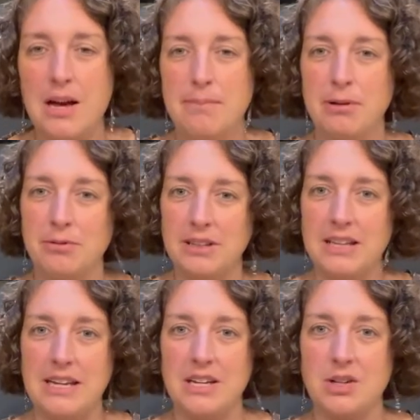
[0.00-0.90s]
But
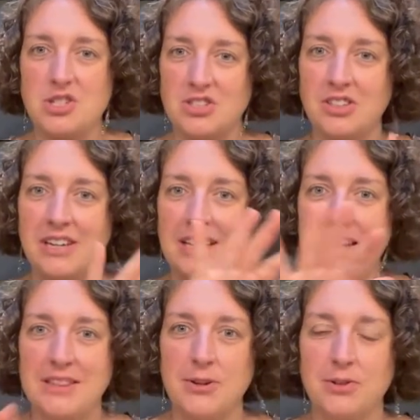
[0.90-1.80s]
really, just looking
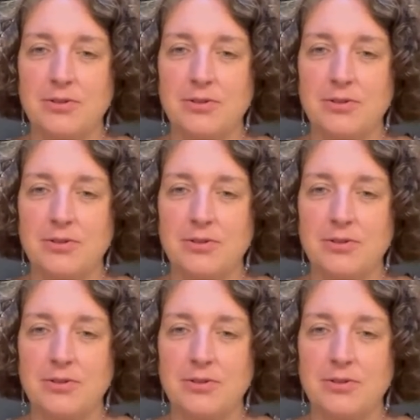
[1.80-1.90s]
at those